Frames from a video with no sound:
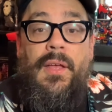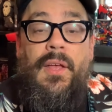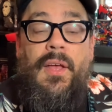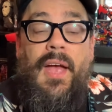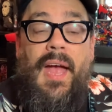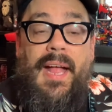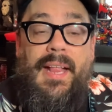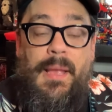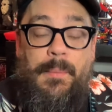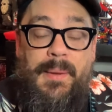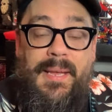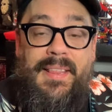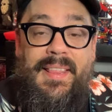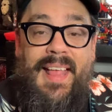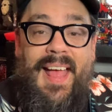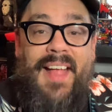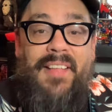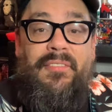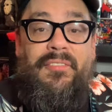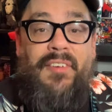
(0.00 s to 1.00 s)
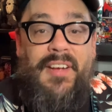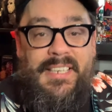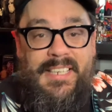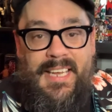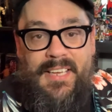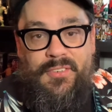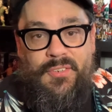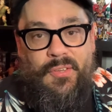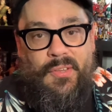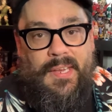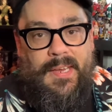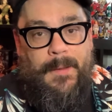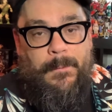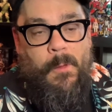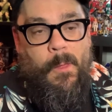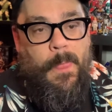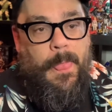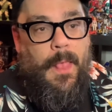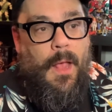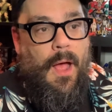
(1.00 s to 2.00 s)
And I mean that financially.
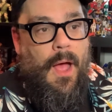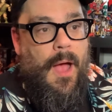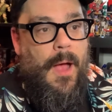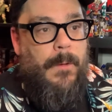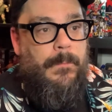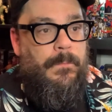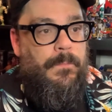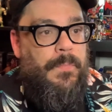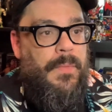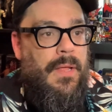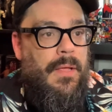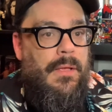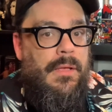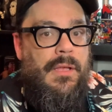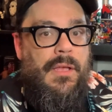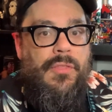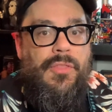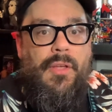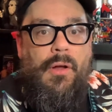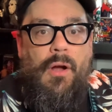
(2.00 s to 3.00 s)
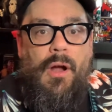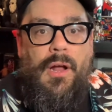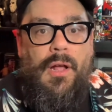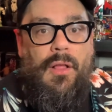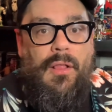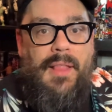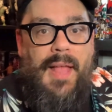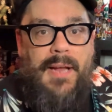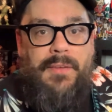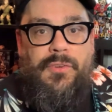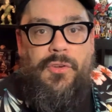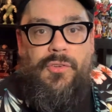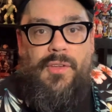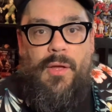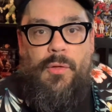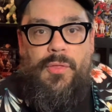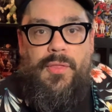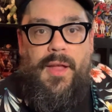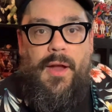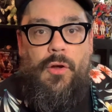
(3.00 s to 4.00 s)
There are collectors
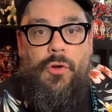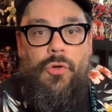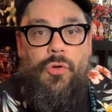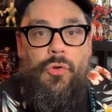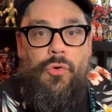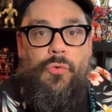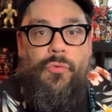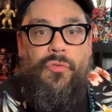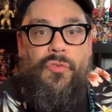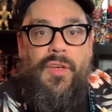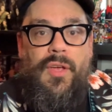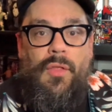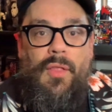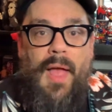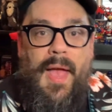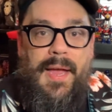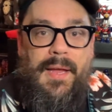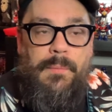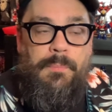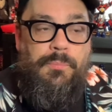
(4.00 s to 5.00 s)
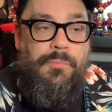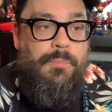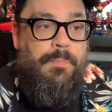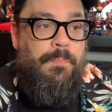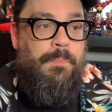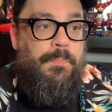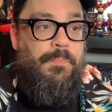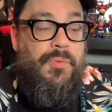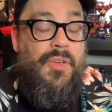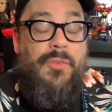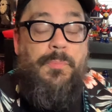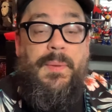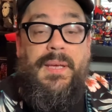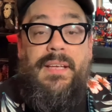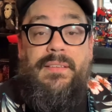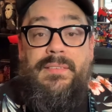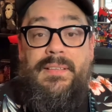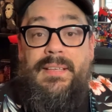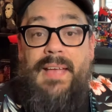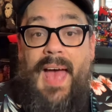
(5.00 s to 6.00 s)
out there who feel like just
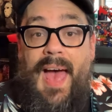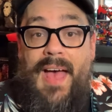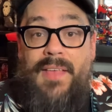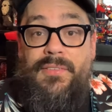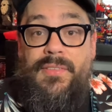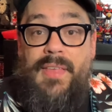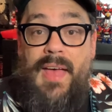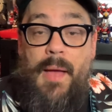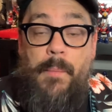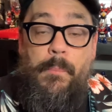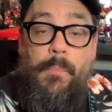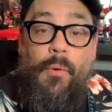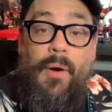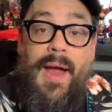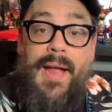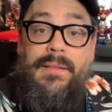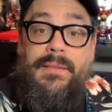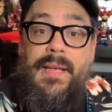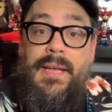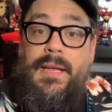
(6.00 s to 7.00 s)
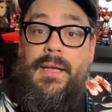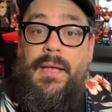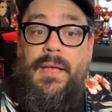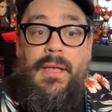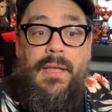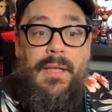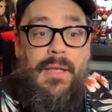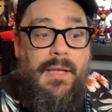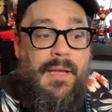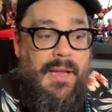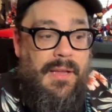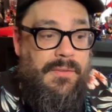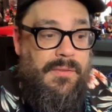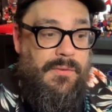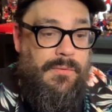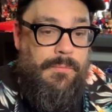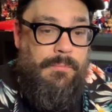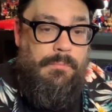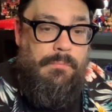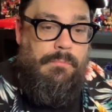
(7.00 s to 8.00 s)
because it has that branding,
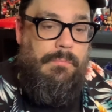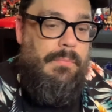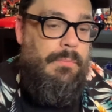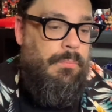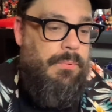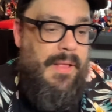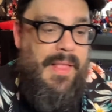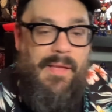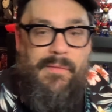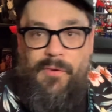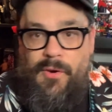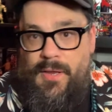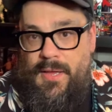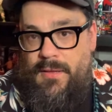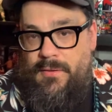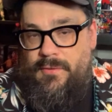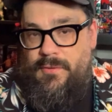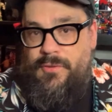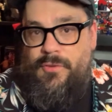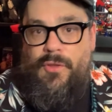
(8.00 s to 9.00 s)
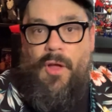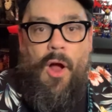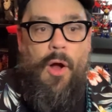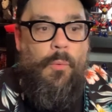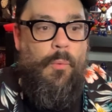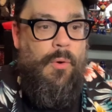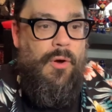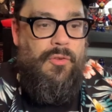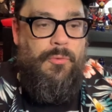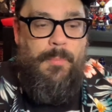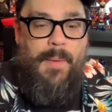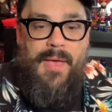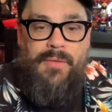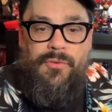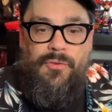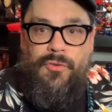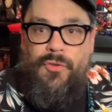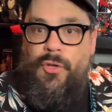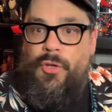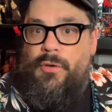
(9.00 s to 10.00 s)
it's whatever it is, Star Wars,
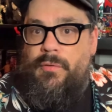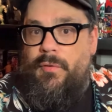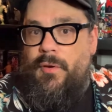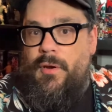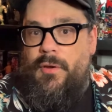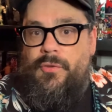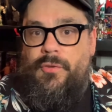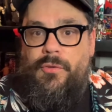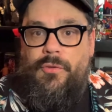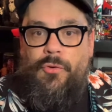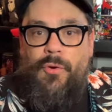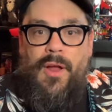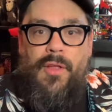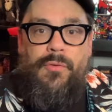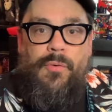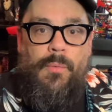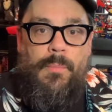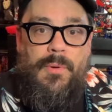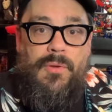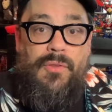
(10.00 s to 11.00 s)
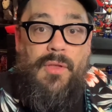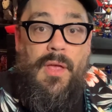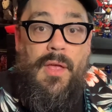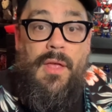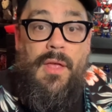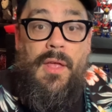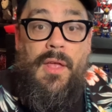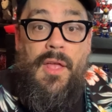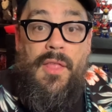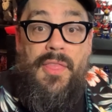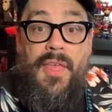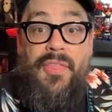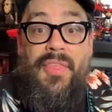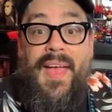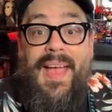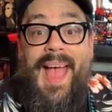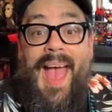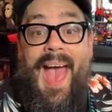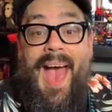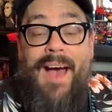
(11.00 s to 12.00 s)
Masters of the Universe, Transformers, that
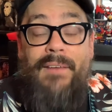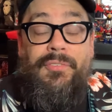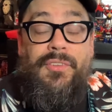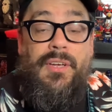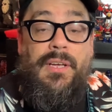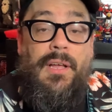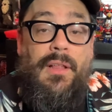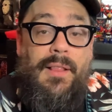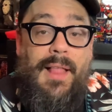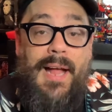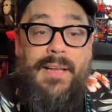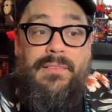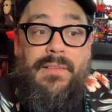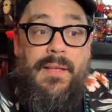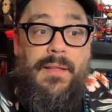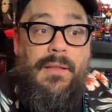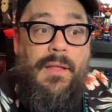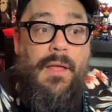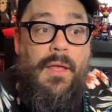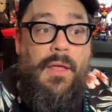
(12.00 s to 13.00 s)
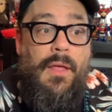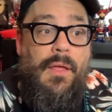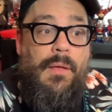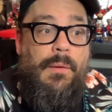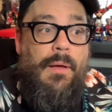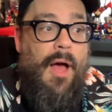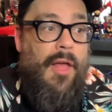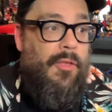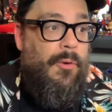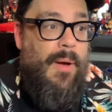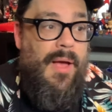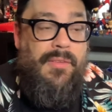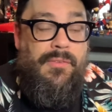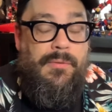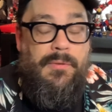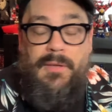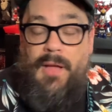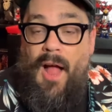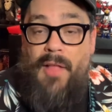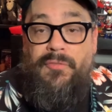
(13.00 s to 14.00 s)
they have to collect it. Otherwise,
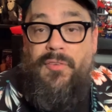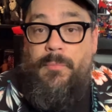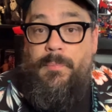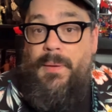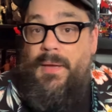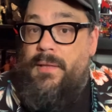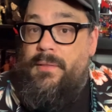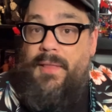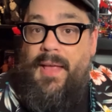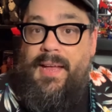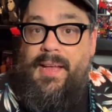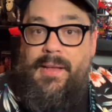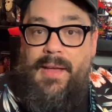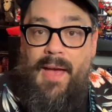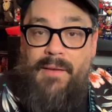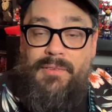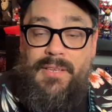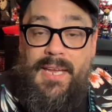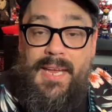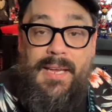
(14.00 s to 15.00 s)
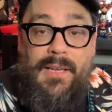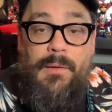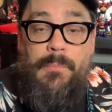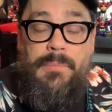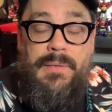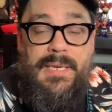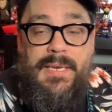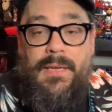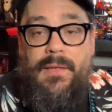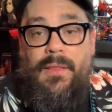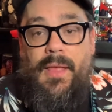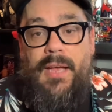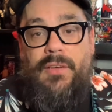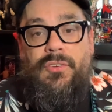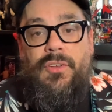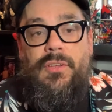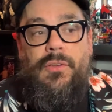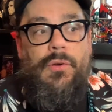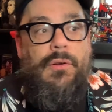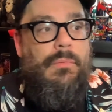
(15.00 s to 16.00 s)
God forbid, they have an incomplete
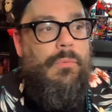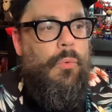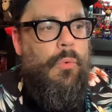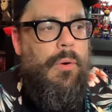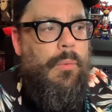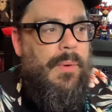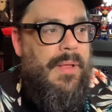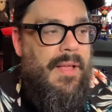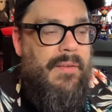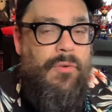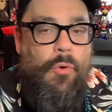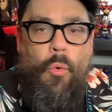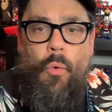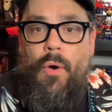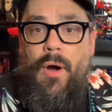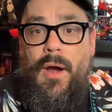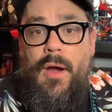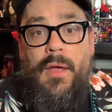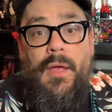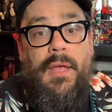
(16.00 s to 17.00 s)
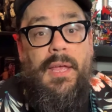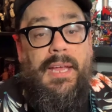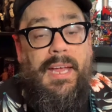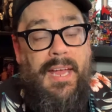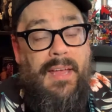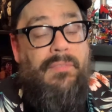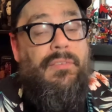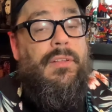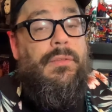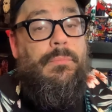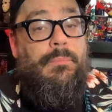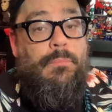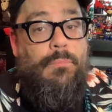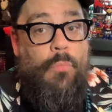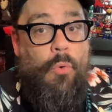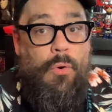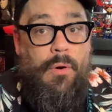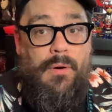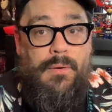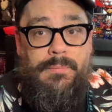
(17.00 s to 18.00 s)
collection or whatever. Or even
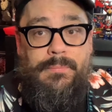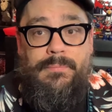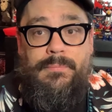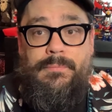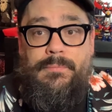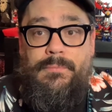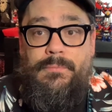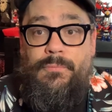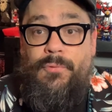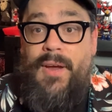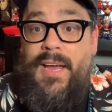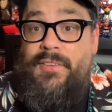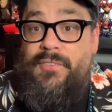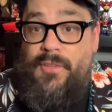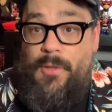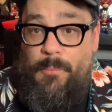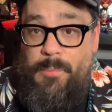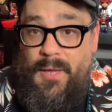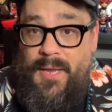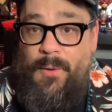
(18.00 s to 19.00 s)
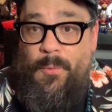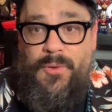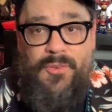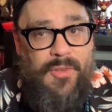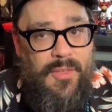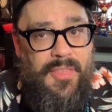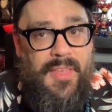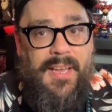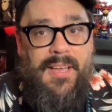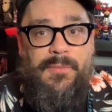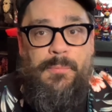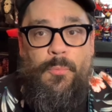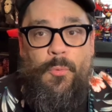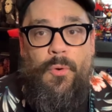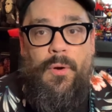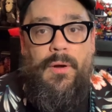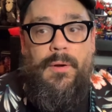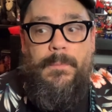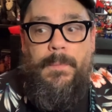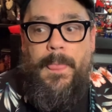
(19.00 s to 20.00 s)
more reasonably, which I think is
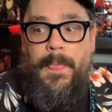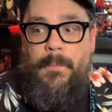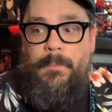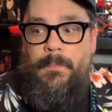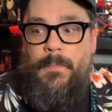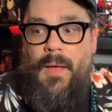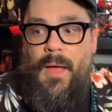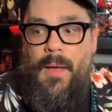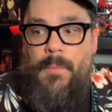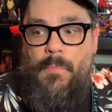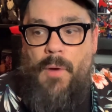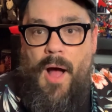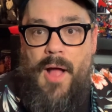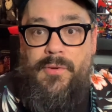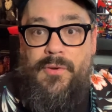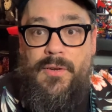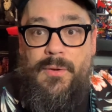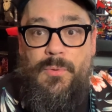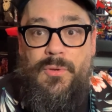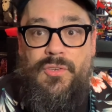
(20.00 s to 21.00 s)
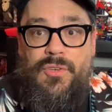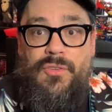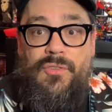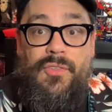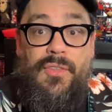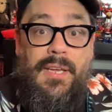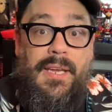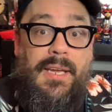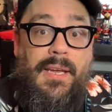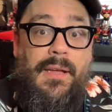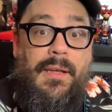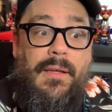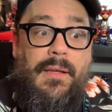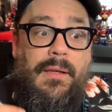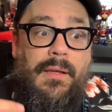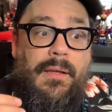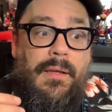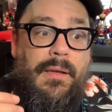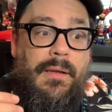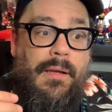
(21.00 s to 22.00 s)
more modern, which is the
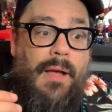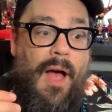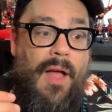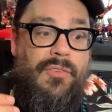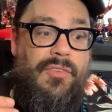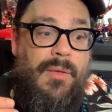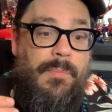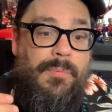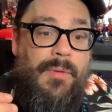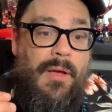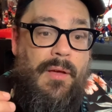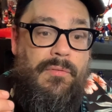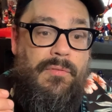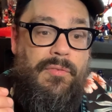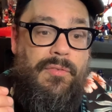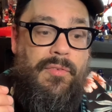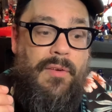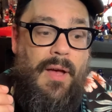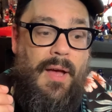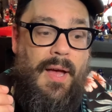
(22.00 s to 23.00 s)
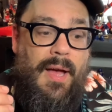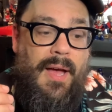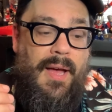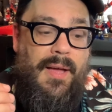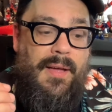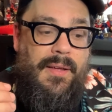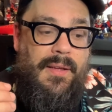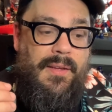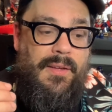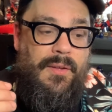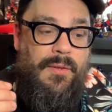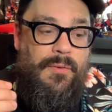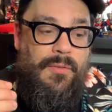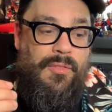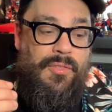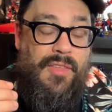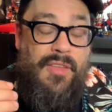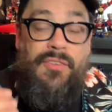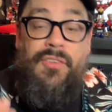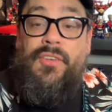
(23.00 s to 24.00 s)
concept of
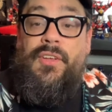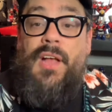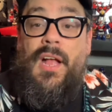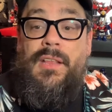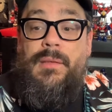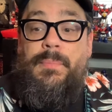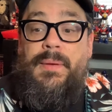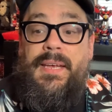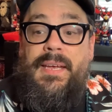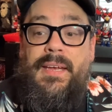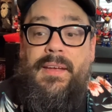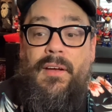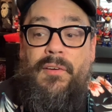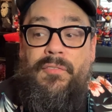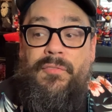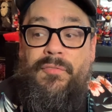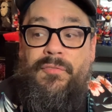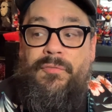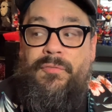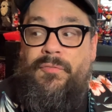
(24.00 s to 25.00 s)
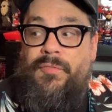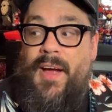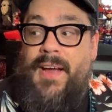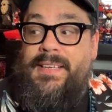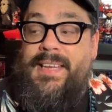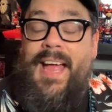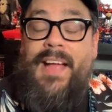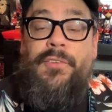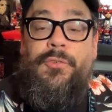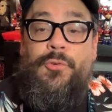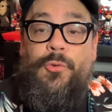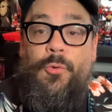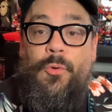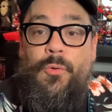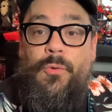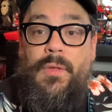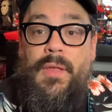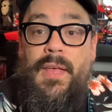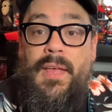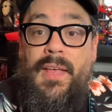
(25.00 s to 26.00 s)
this is going to be a
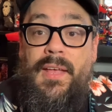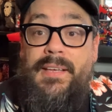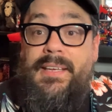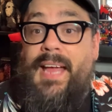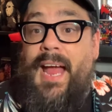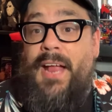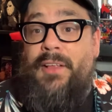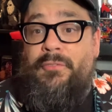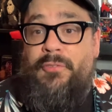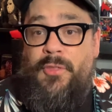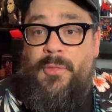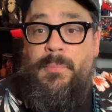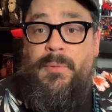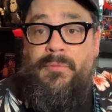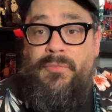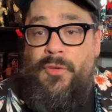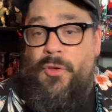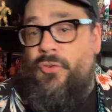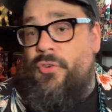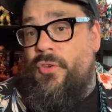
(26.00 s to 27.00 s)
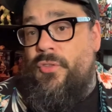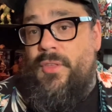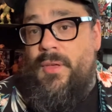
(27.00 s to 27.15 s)
financial gain for them in future.